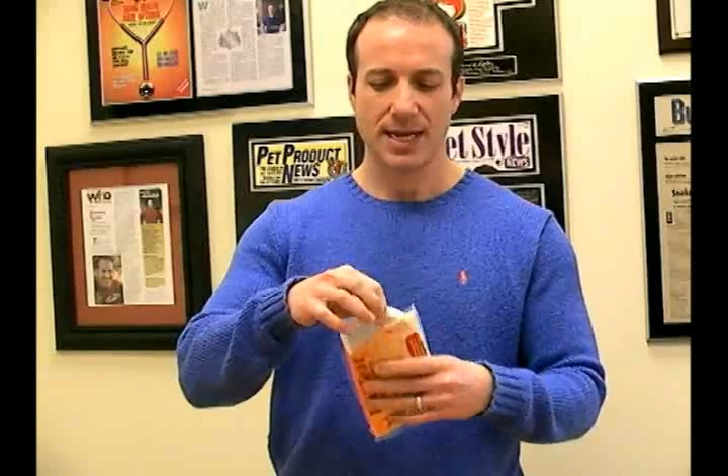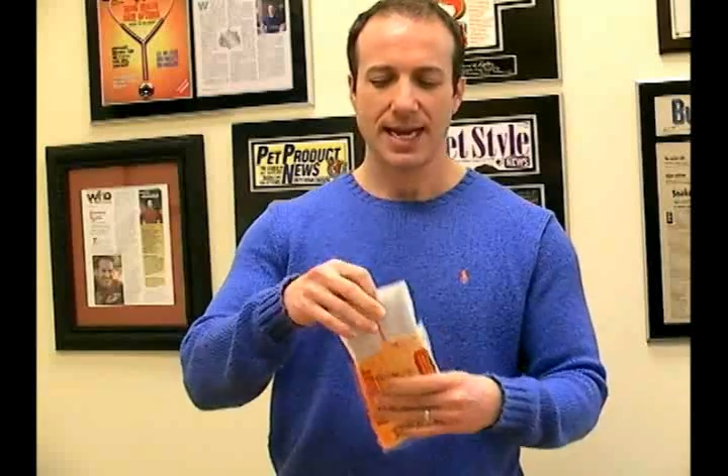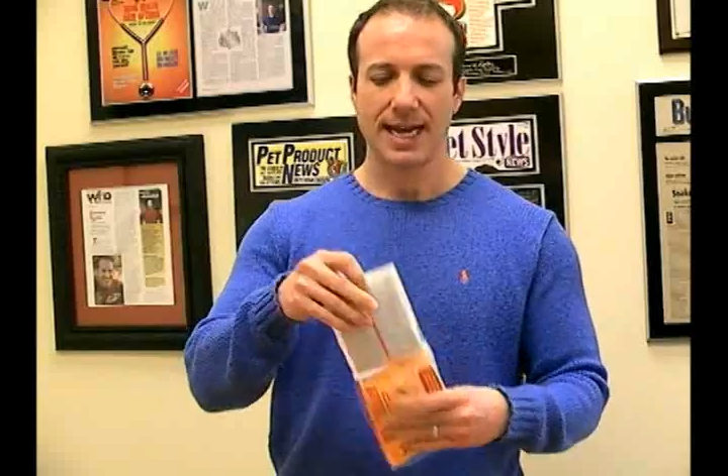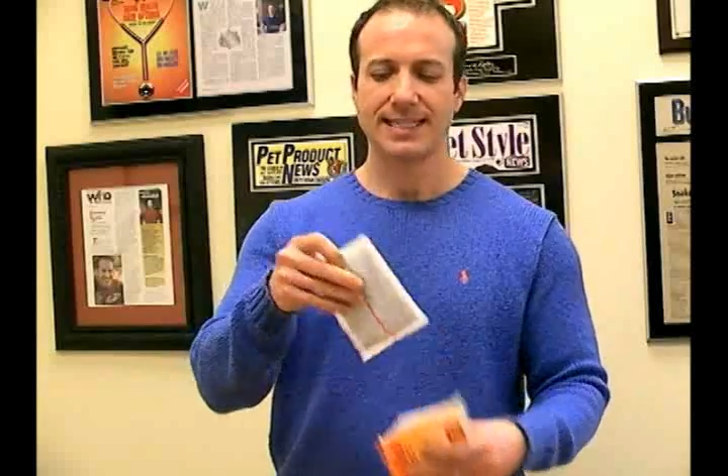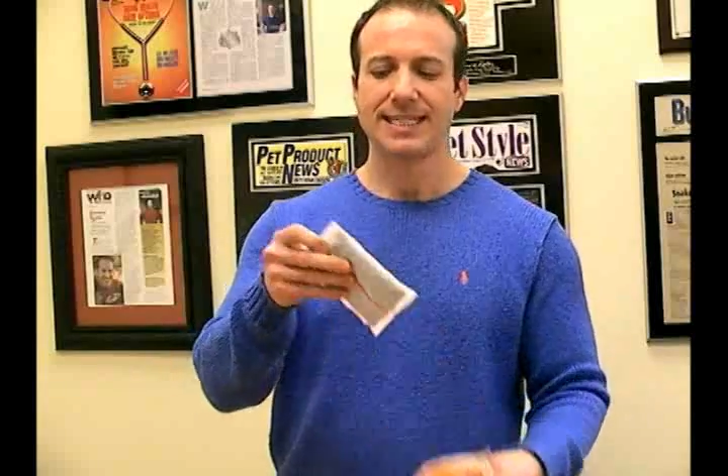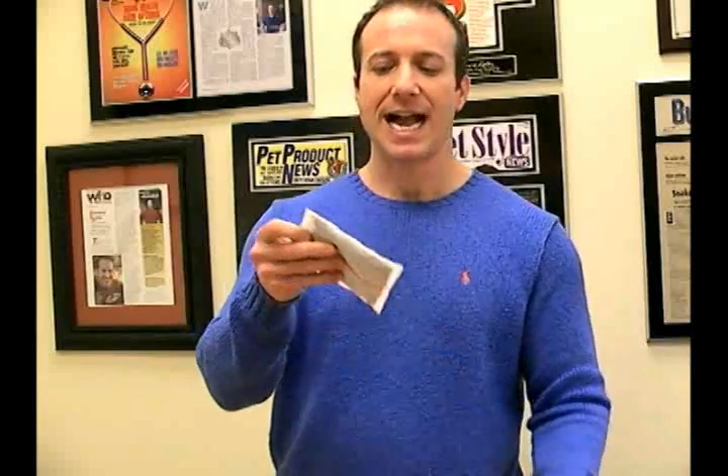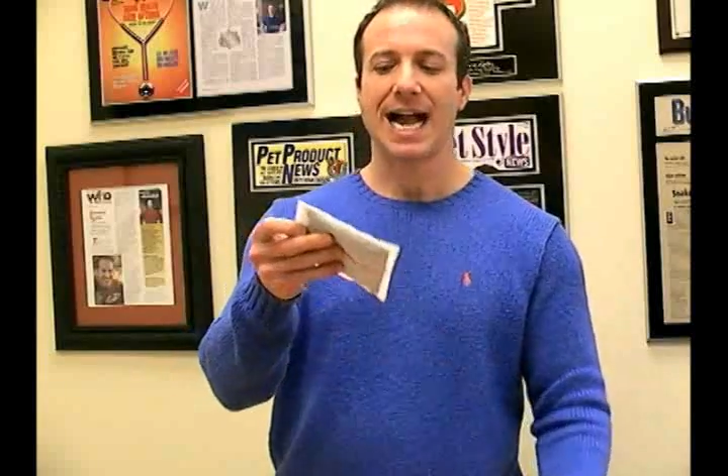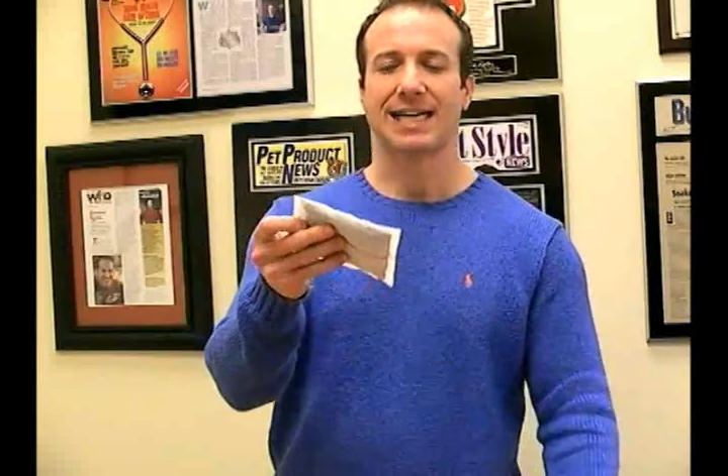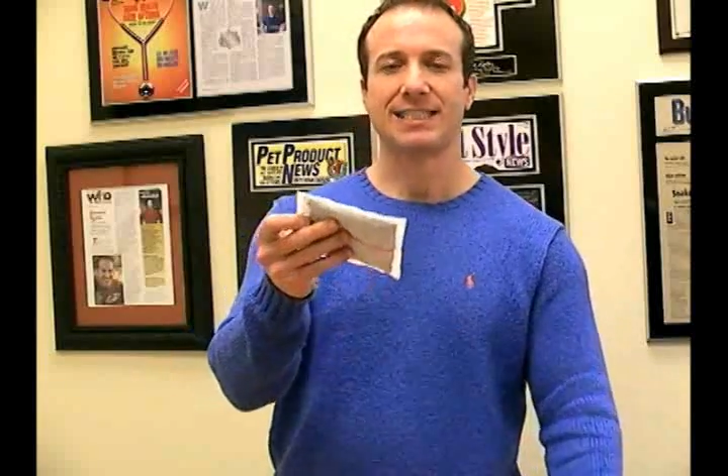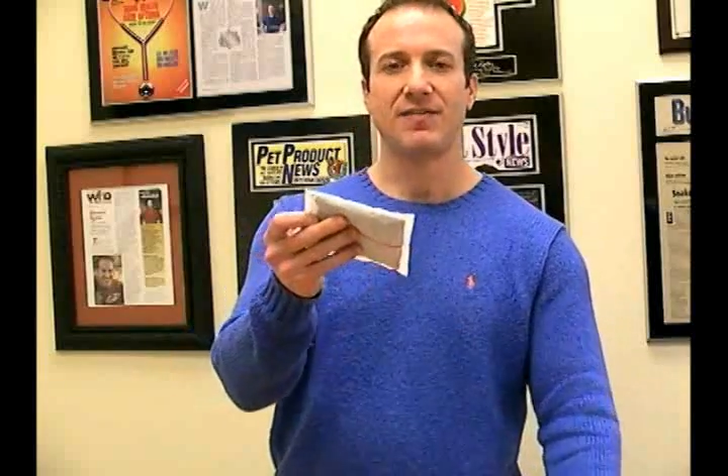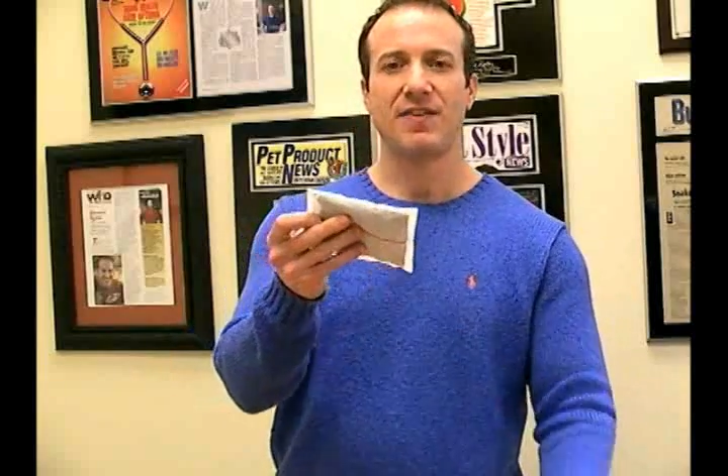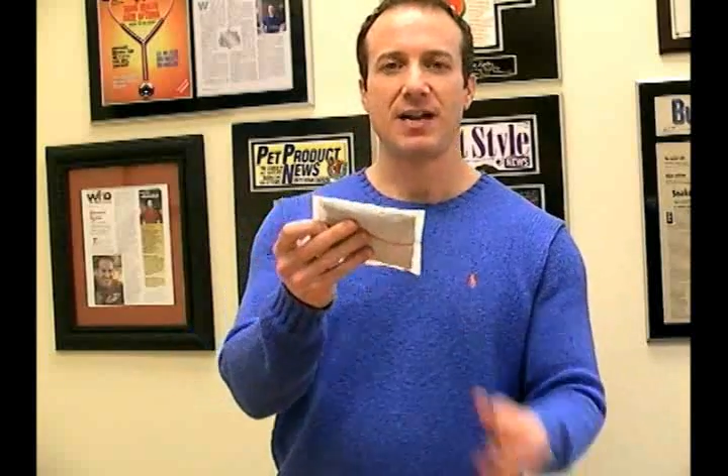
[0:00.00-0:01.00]
it's
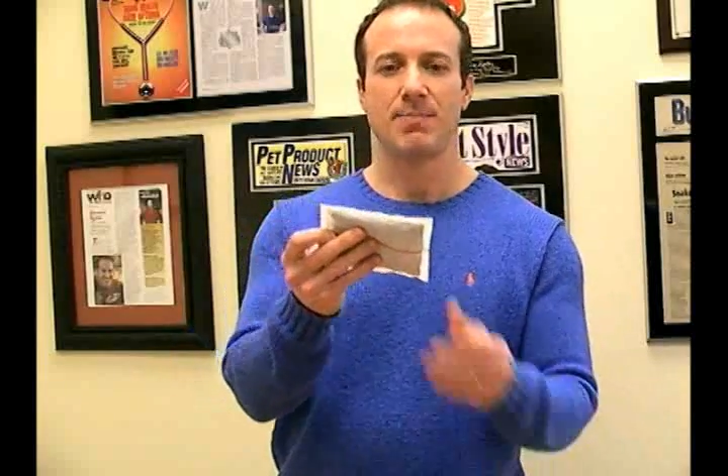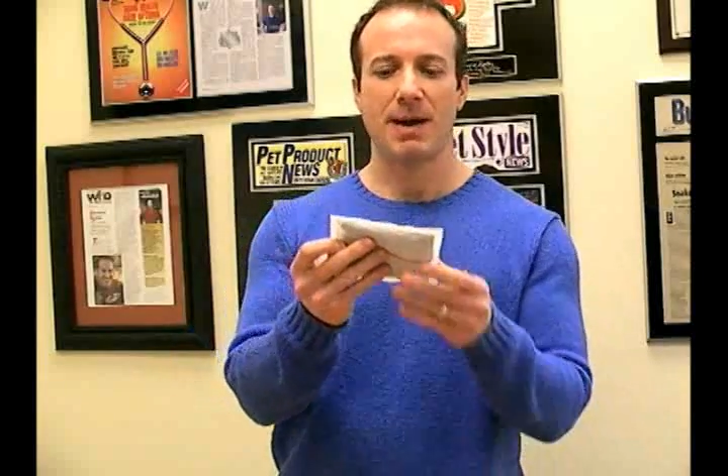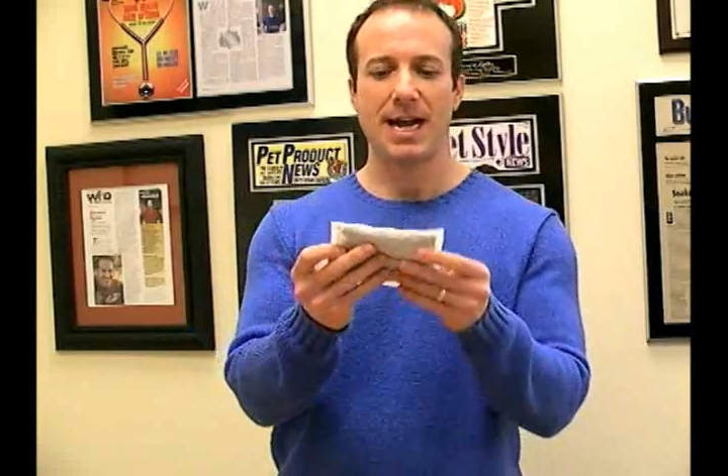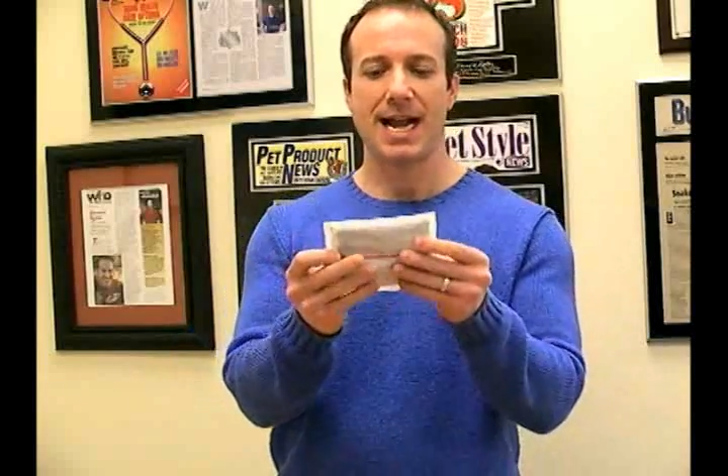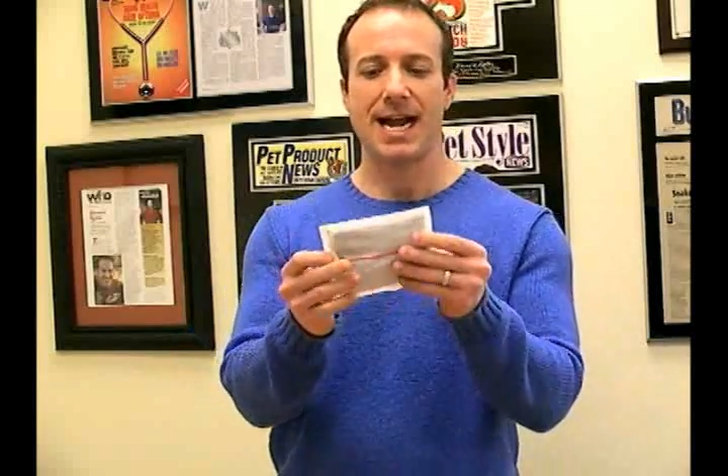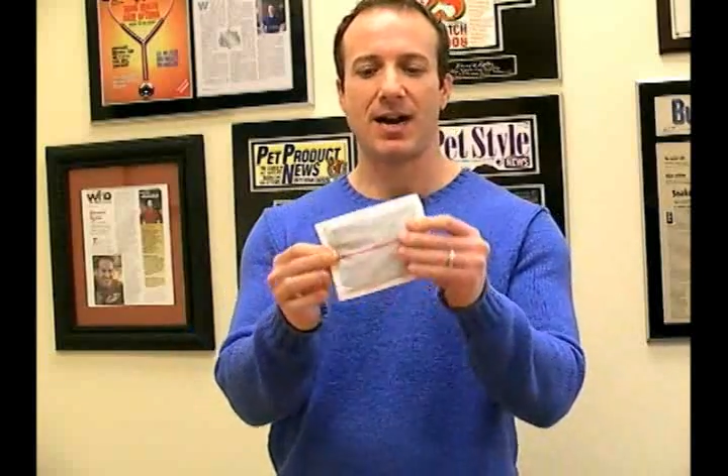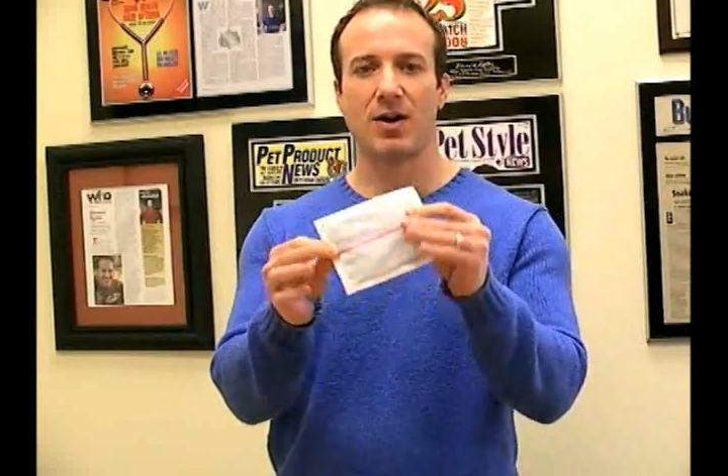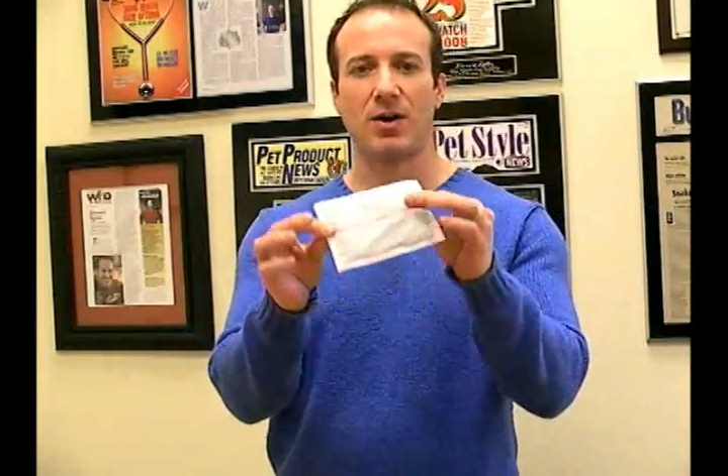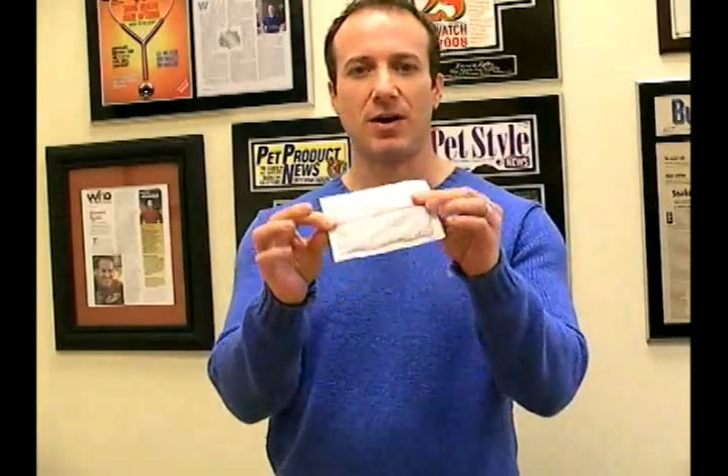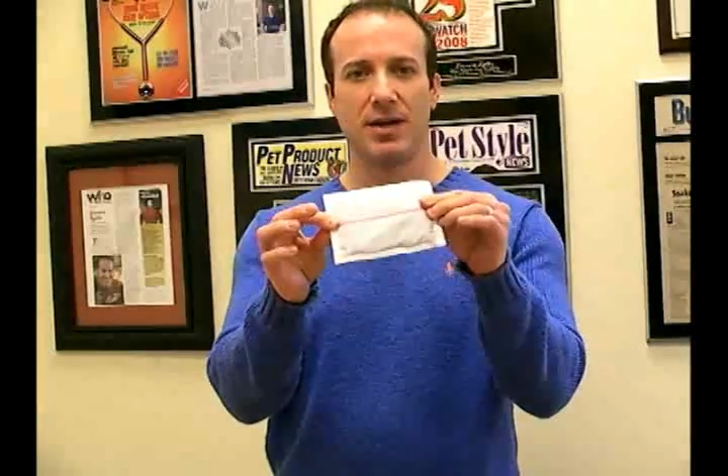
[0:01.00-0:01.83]
activated by air.